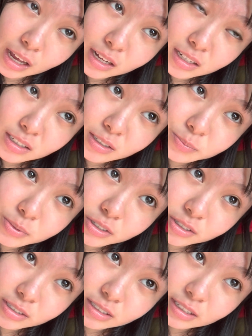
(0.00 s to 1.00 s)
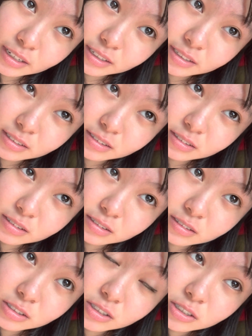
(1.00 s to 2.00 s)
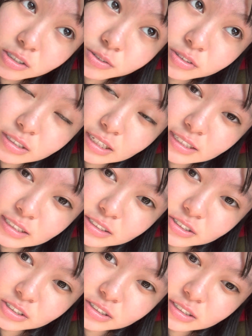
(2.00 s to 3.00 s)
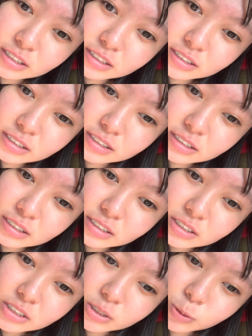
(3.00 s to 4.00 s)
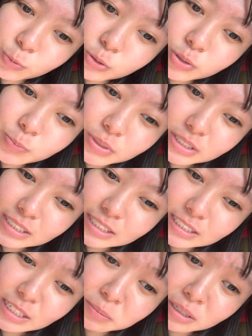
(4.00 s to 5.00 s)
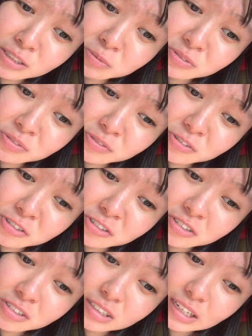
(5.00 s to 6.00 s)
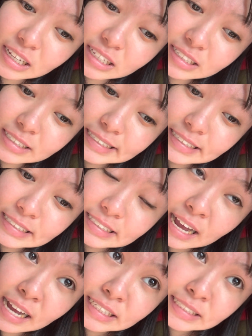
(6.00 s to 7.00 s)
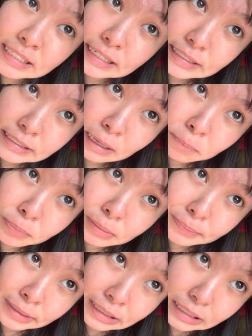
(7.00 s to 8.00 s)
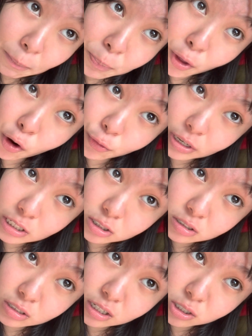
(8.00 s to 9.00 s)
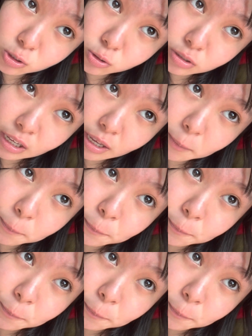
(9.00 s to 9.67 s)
Uh, because like, it's just a realization that we won't be the same as before and it's hard to accept it because I'm not ready to let go yet.